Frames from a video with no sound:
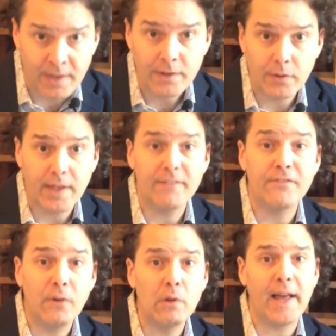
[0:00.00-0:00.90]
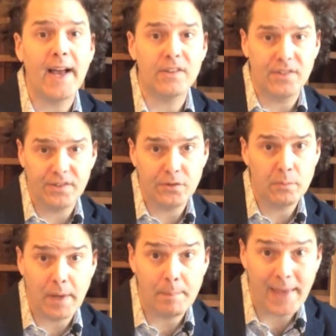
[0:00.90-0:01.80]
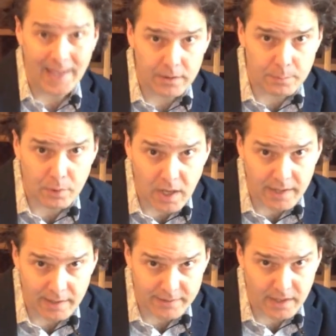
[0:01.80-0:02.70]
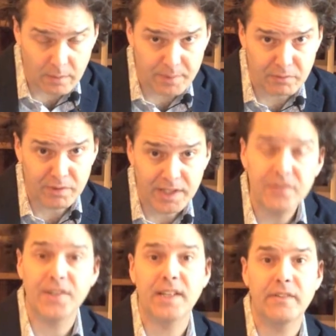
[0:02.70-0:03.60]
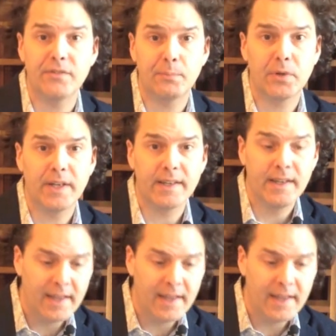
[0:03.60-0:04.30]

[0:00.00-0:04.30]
You'll get full access to my Panda product that I'll be releasing in the spring.